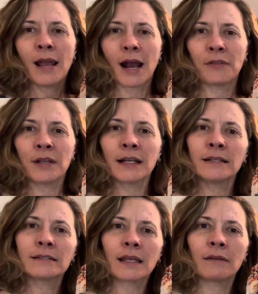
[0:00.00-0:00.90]
I think
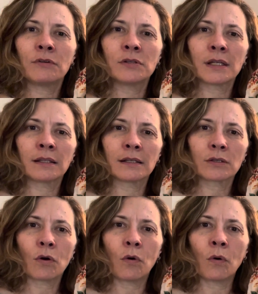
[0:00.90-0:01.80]
instead of using this
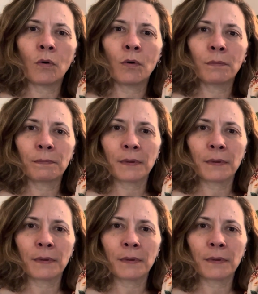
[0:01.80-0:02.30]
whole